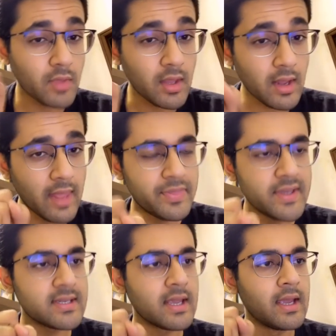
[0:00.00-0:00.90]
and
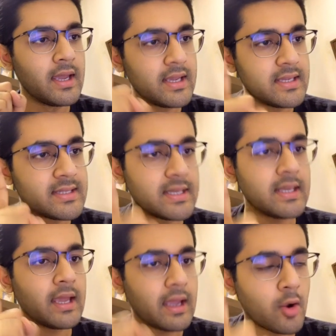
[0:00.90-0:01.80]
this is the
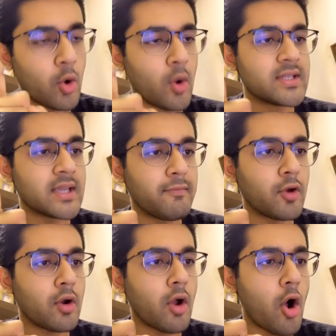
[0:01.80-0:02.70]
coenzyme
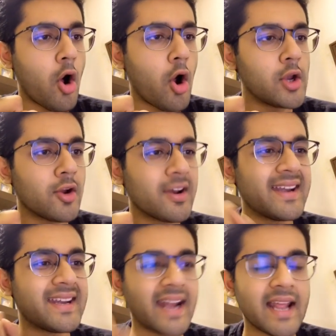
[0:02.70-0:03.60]
for all your
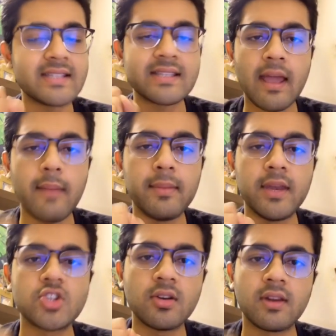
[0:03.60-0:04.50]

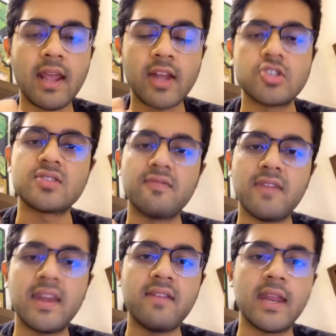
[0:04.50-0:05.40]
transamination reactions.
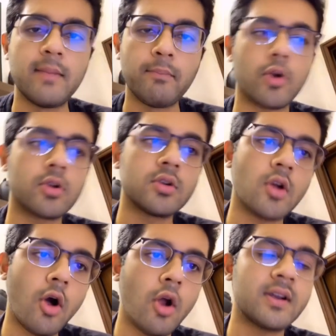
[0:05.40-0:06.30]
Very, very important.
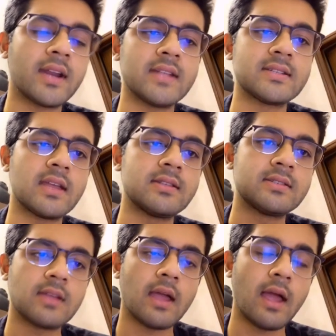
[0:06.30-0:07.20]
All
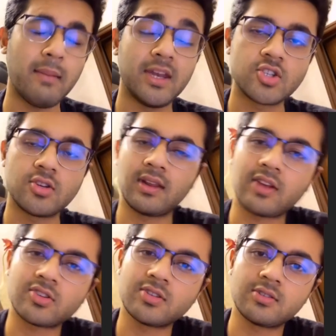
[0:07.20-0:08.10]
transamination
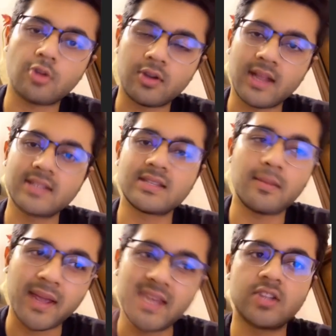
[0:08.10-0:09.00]
reactions or
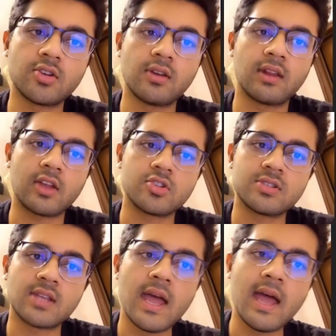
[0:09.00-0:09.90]
transamination reactions
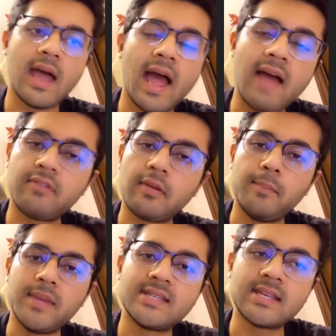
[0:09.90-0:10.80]
have
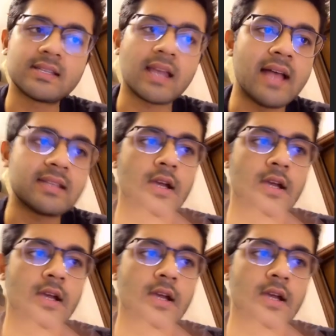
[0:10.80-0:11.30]
B6 as a